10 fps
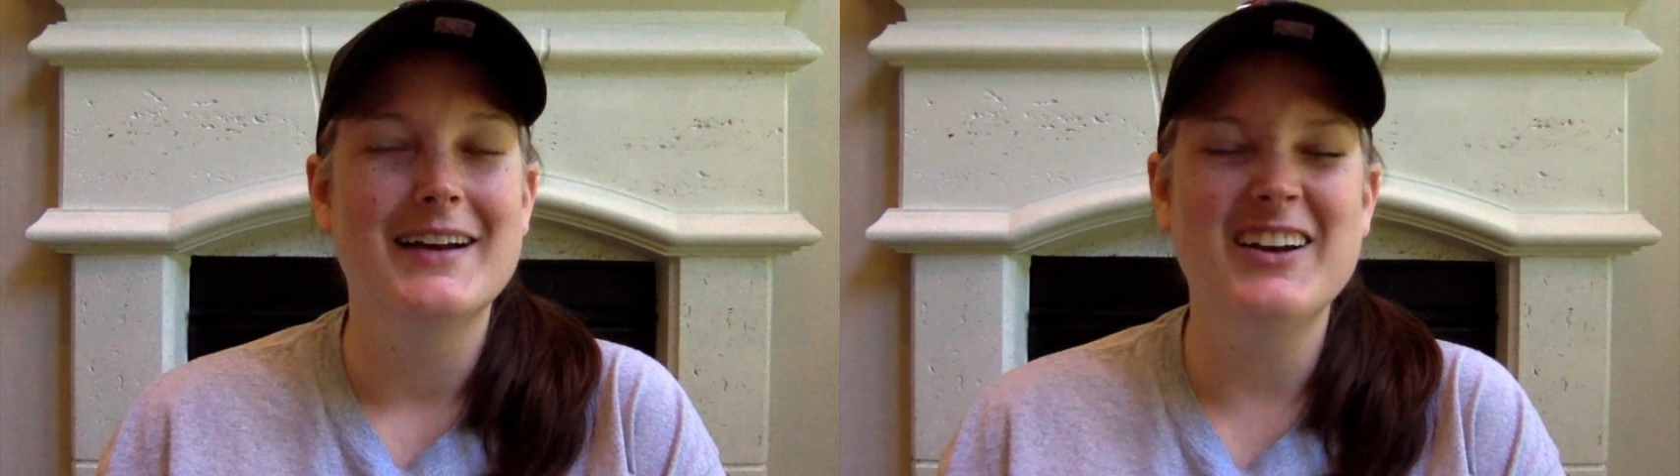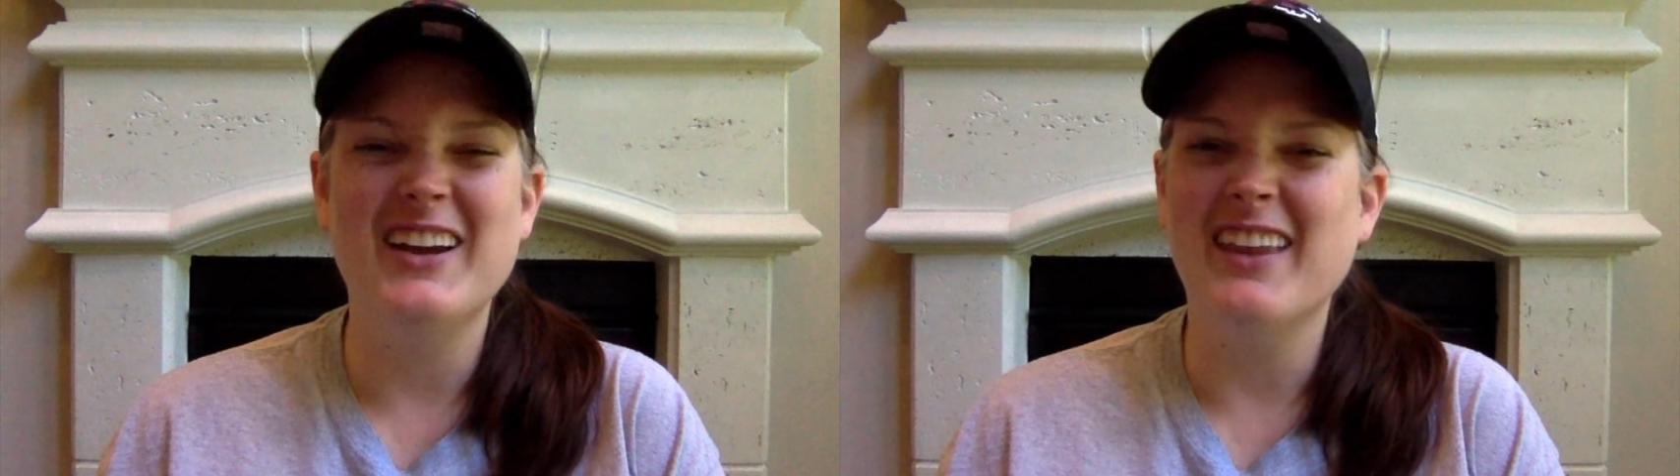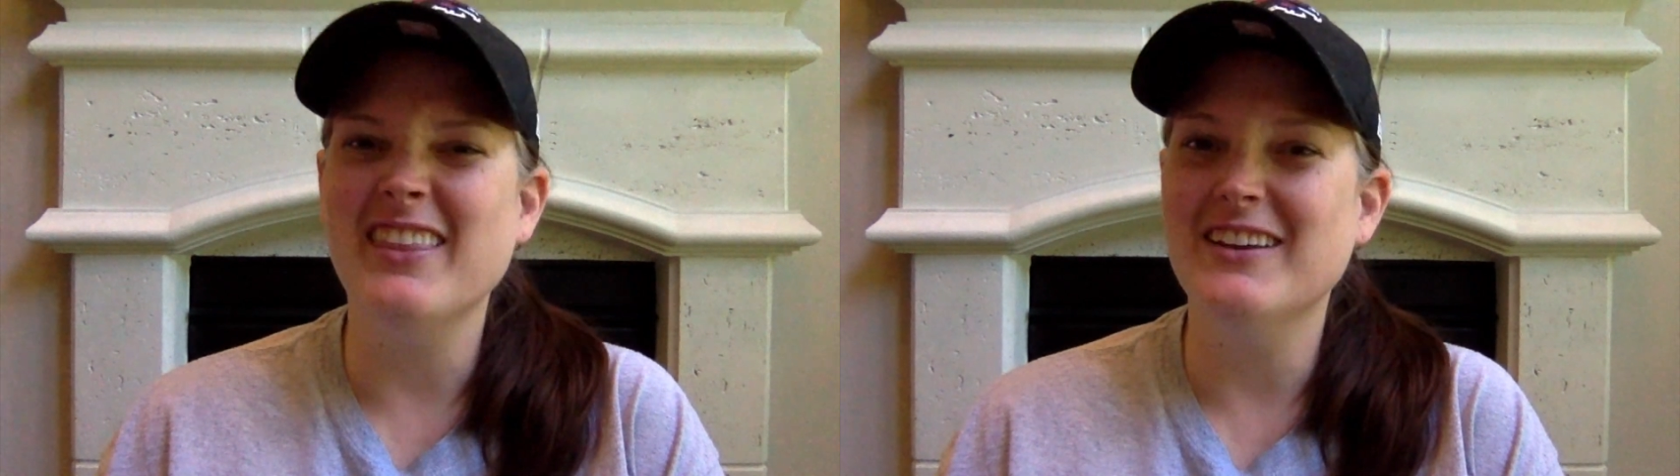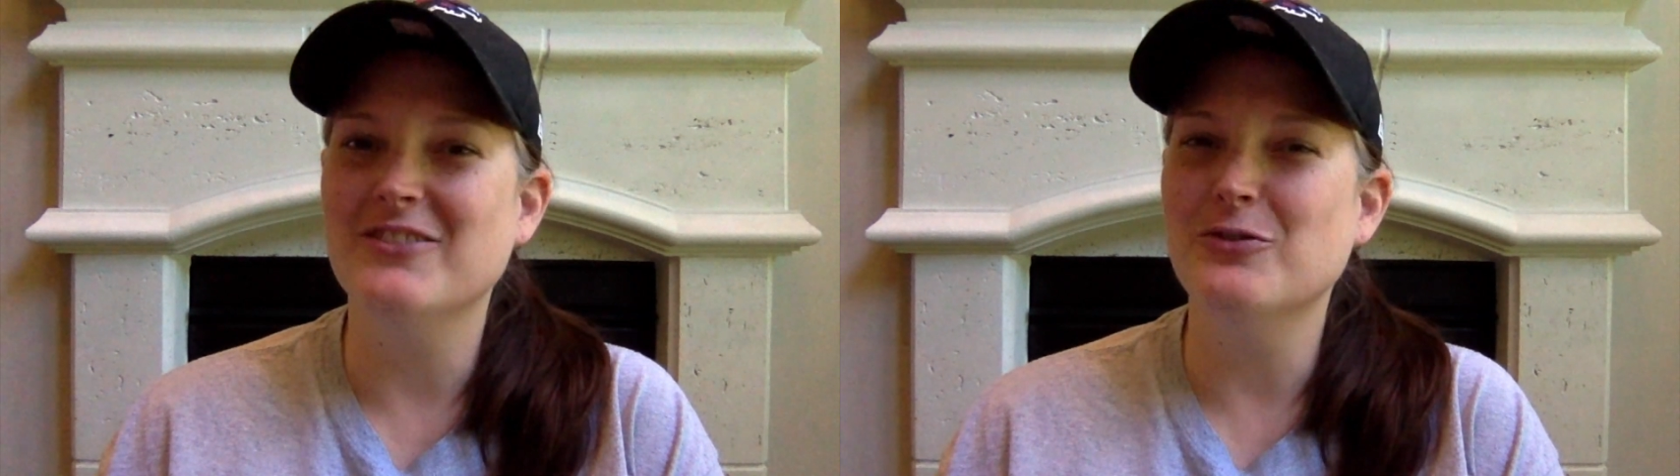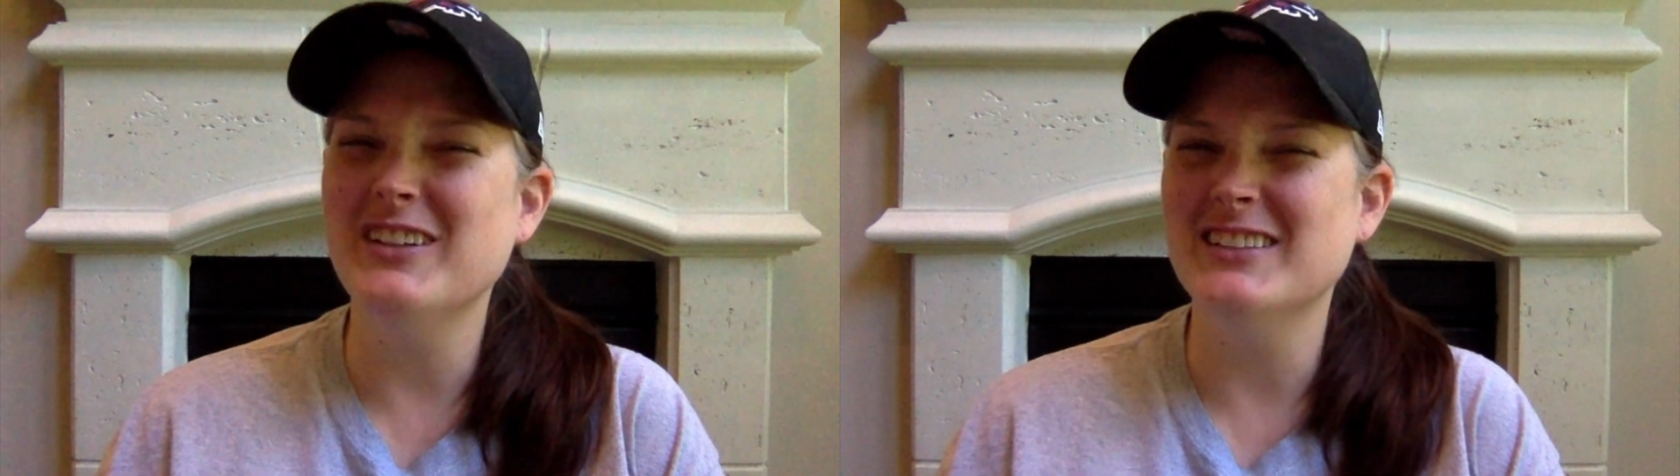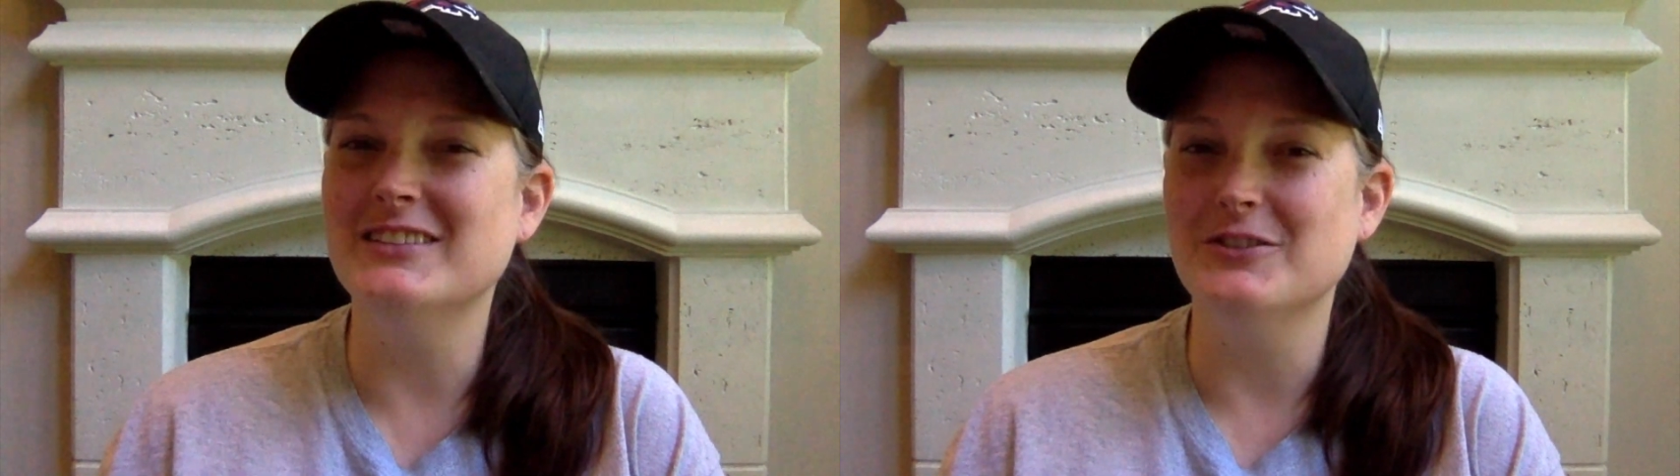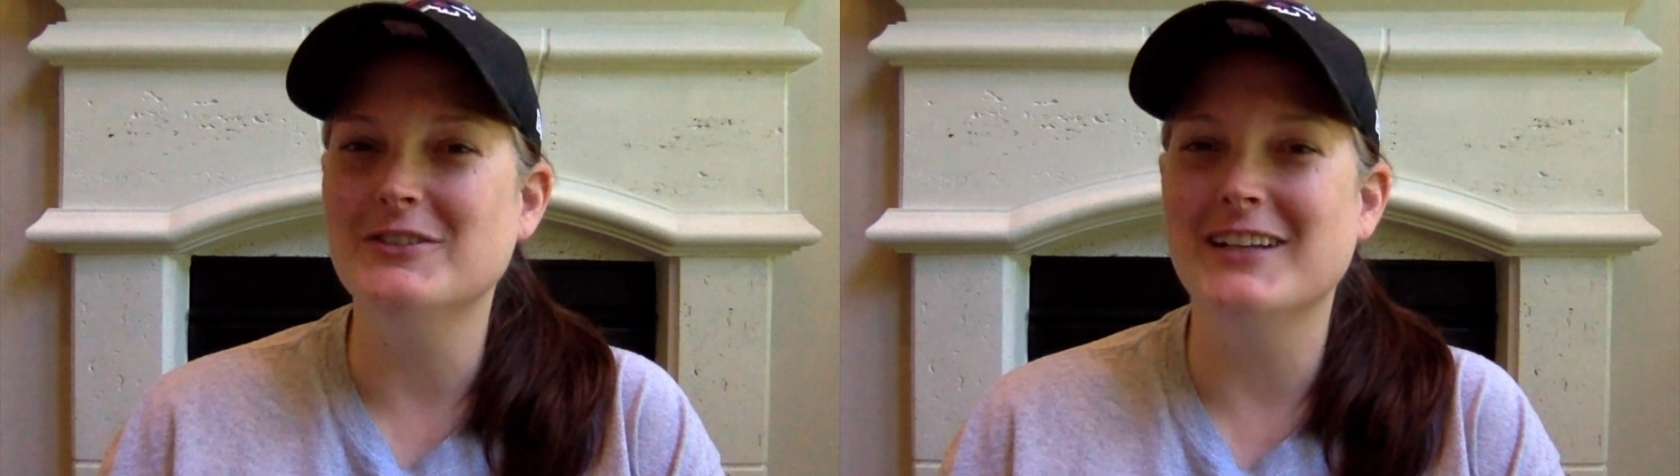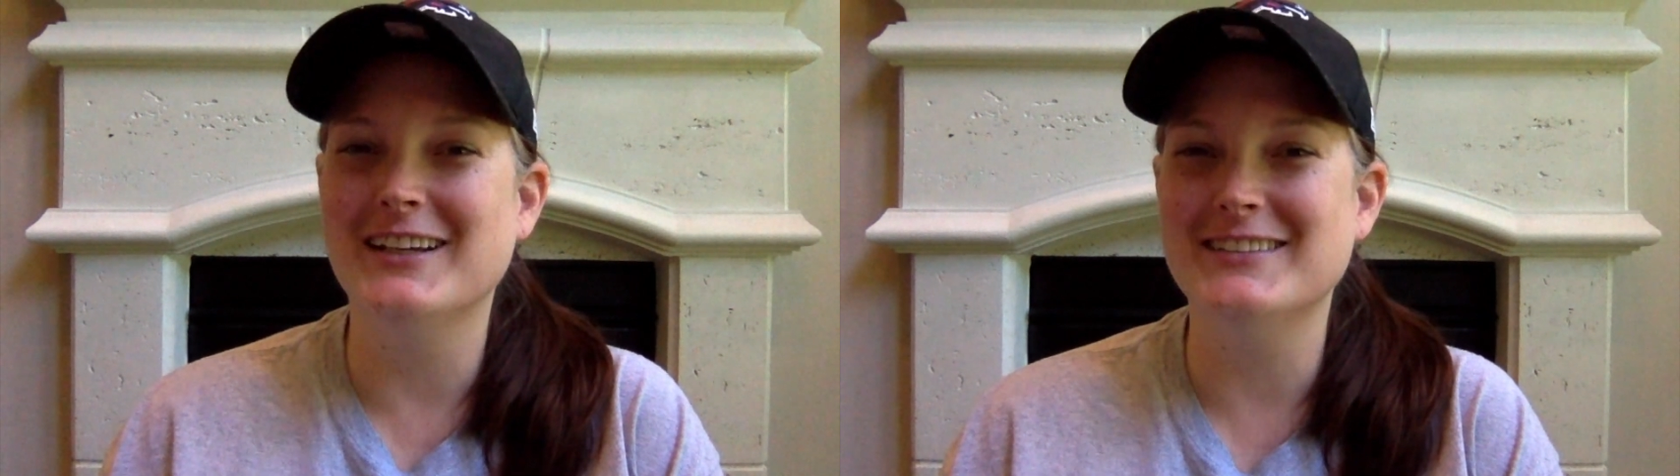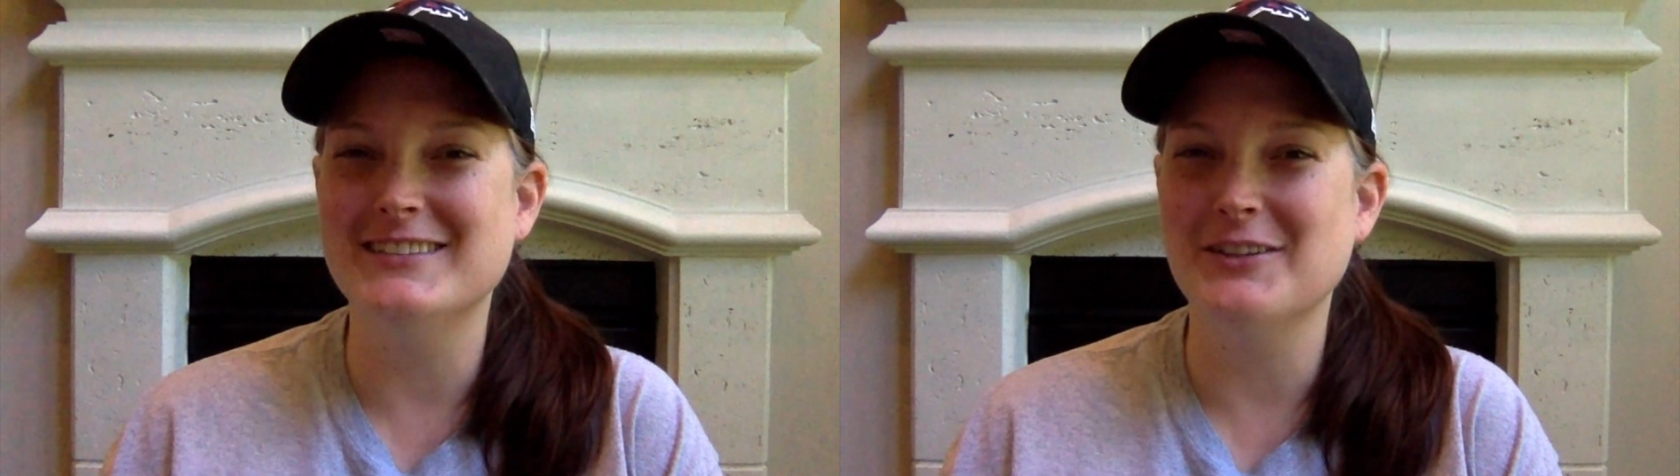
okay, I think we can do this.